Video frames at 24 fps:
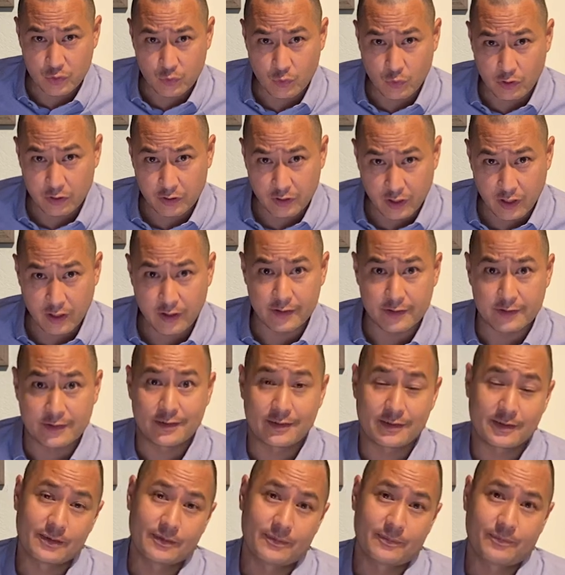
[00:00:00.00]
to warn
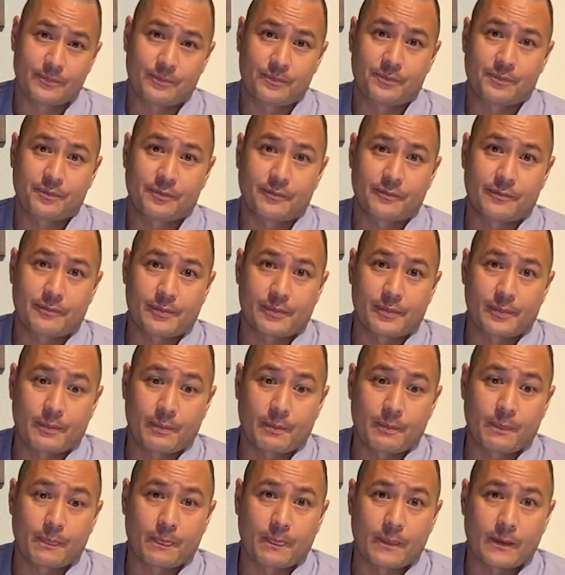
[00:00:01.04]
us
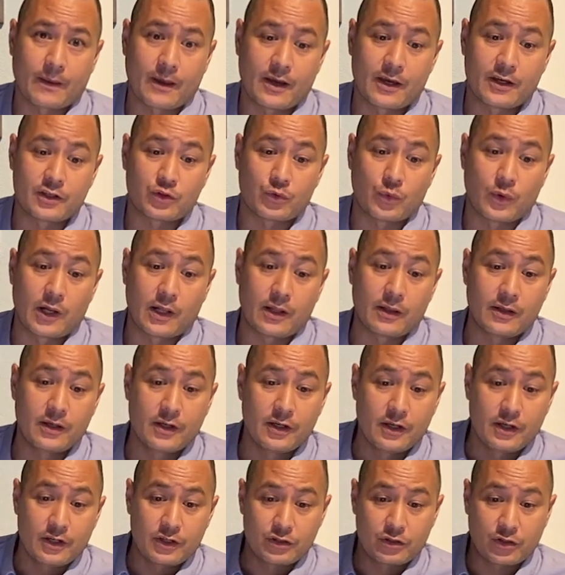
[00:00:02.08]
as well.
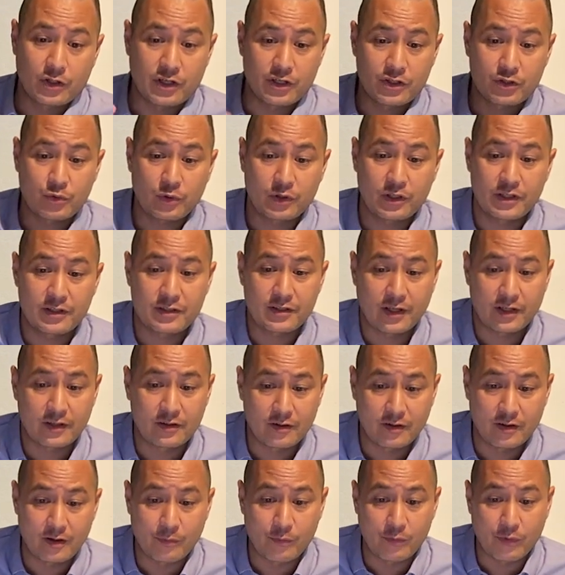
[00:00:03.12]
So here's what he said
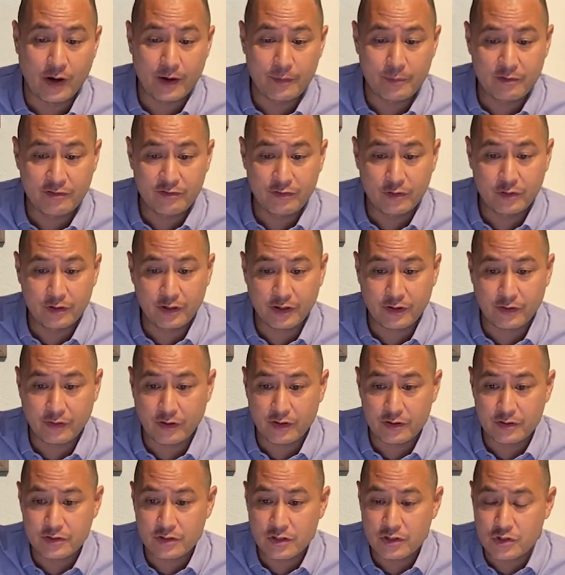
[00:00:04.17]
to them right before they
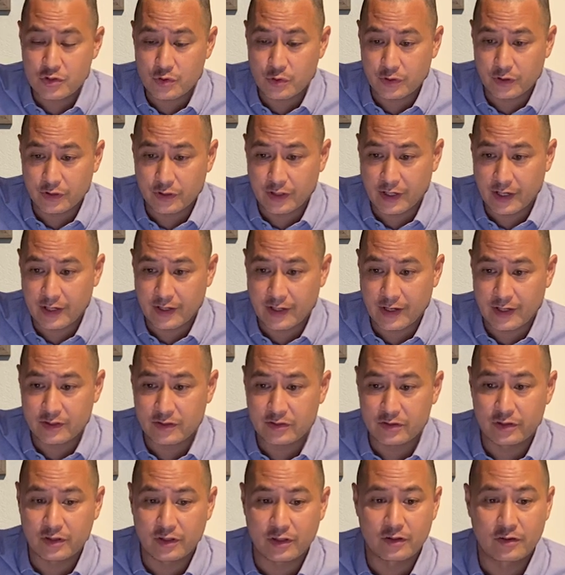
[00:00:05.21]
crossed the Jordan and
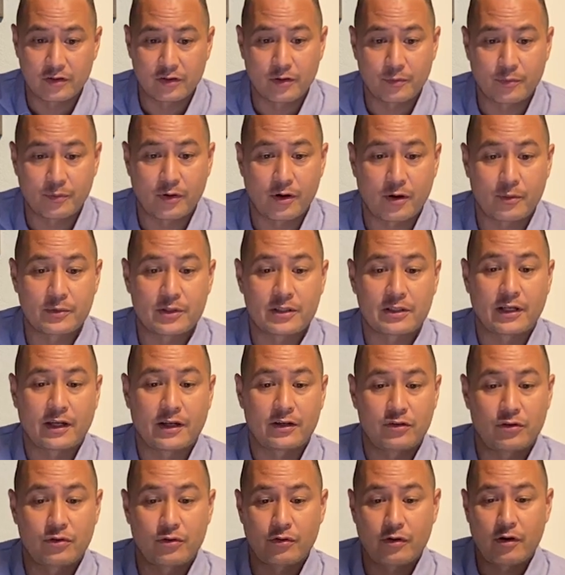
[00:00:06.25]
entered into the promised
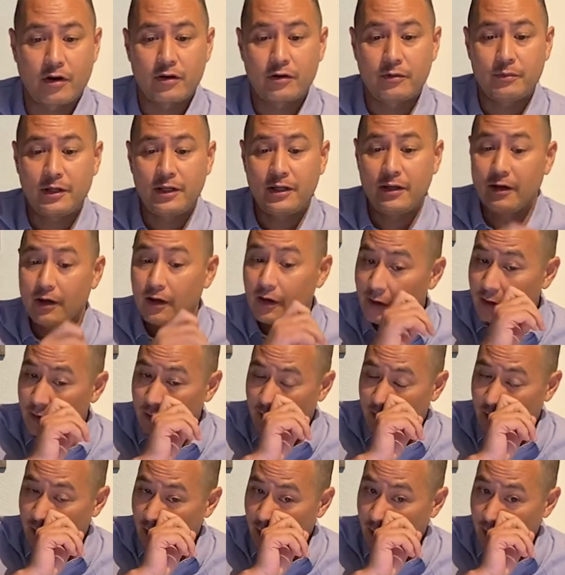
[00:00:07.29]
land. Deuteronomy
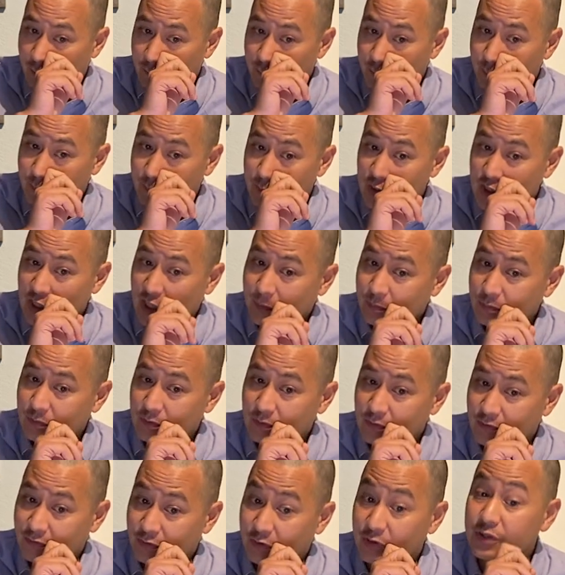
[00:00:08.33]

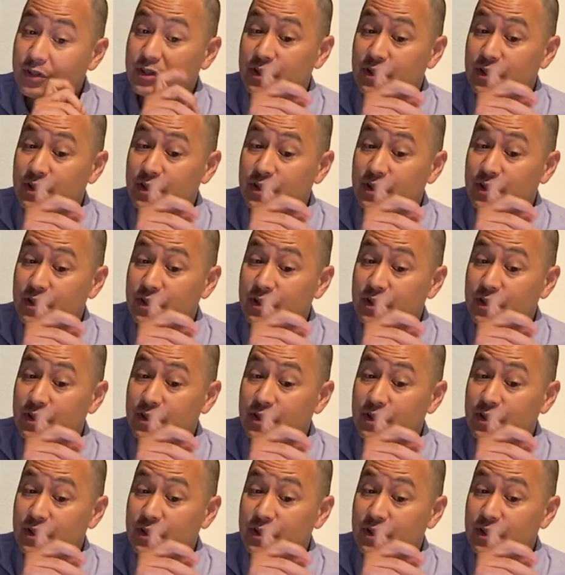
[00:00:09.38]
chapter 8,